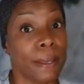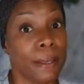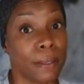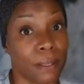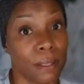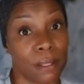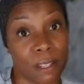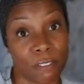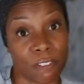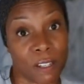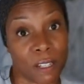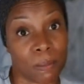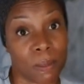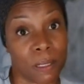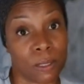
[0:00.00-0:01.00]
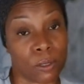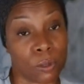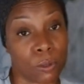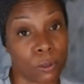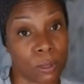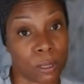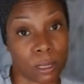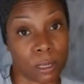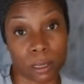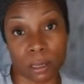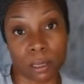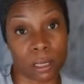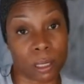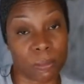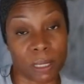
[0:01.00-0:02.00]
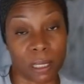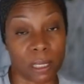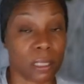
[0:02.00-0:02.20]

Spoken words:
and their families or something in